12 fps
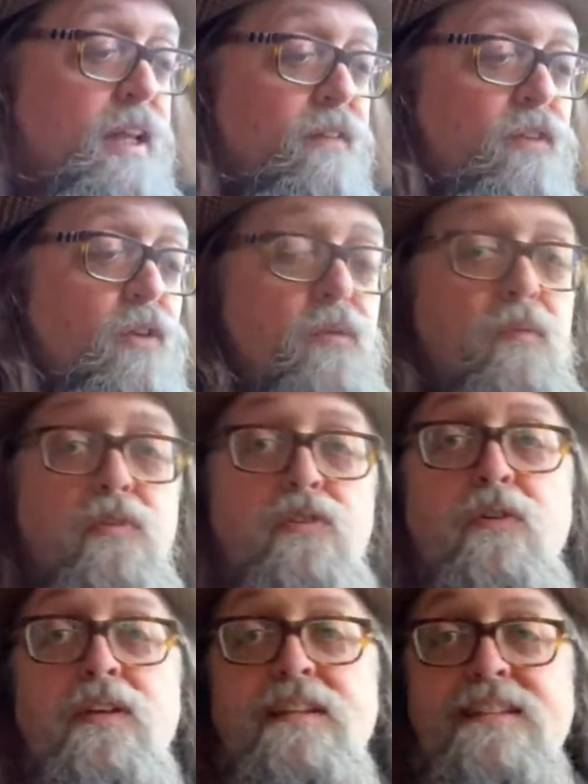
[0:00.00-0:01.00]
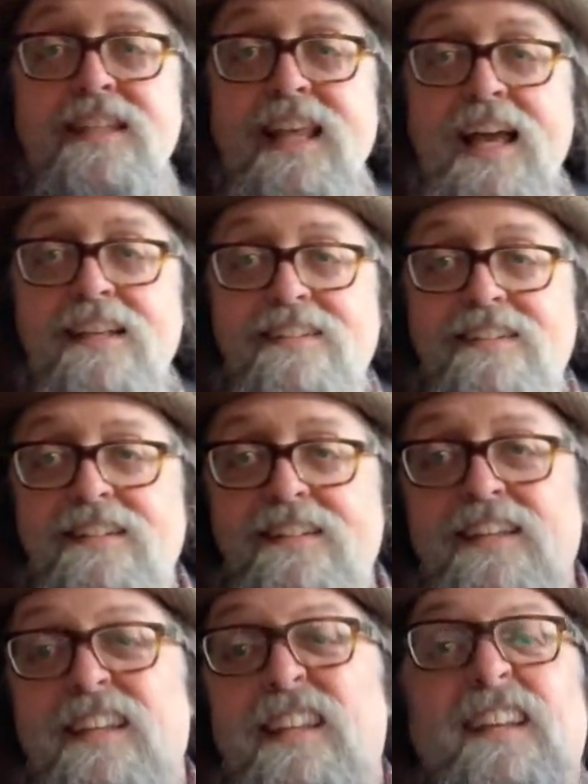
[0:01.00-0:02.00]
if you joined us last
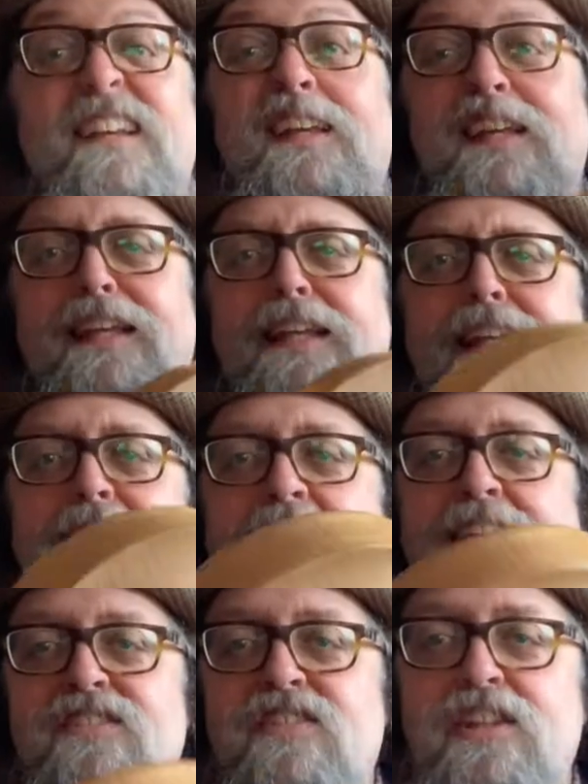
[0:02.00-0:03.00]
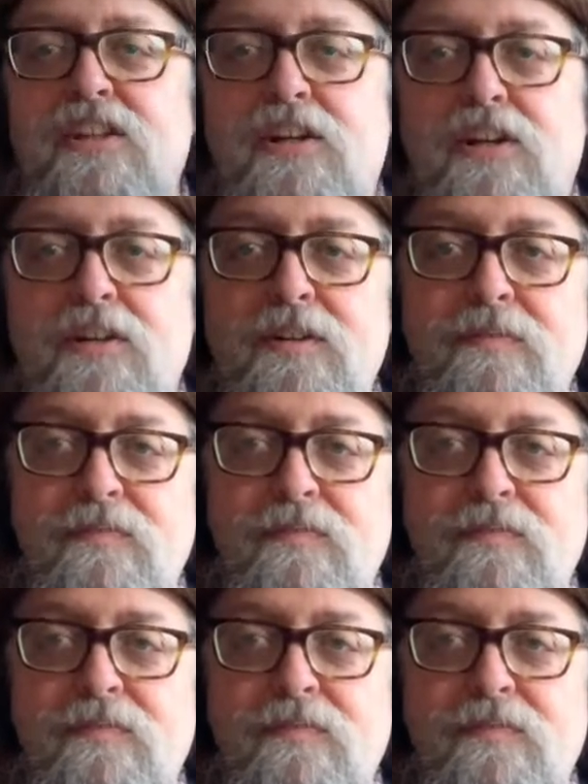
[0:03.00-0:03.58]
year,